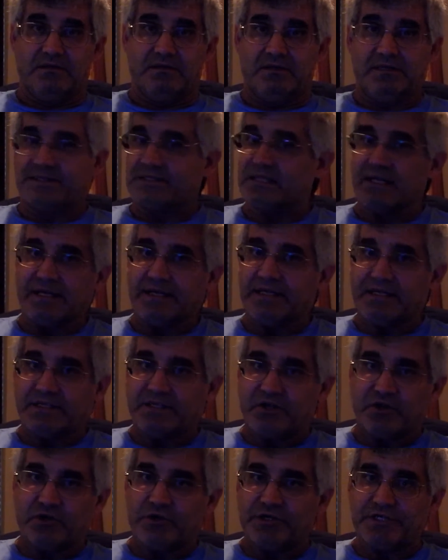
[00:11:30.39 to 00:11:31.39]
It's like
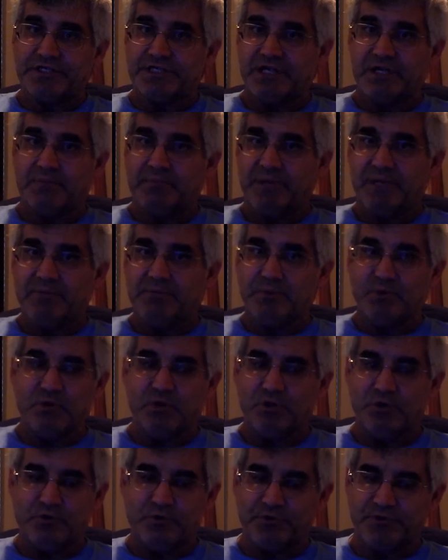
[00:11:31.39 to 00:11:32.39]
encouraging people
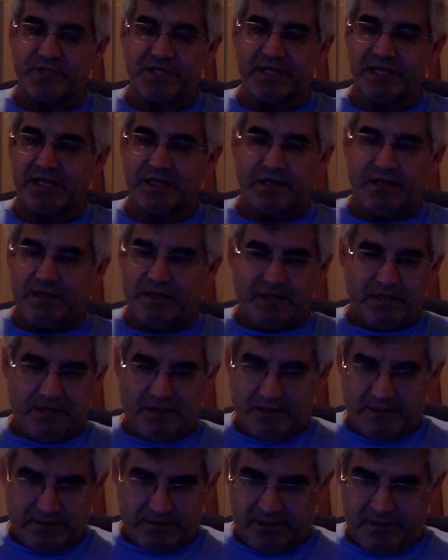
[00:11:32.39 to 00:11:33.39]
who think
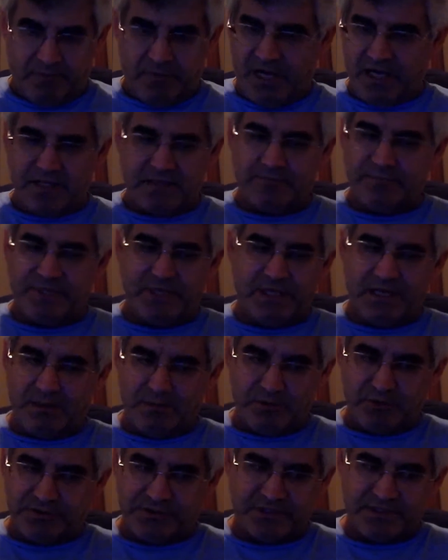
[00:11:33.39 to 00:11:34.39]
they might be
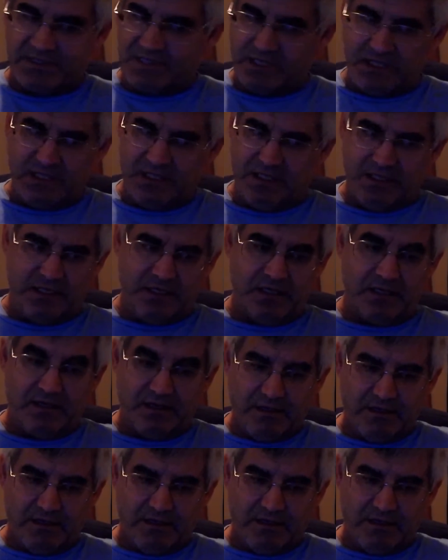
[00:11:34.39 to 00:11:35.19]
able to ski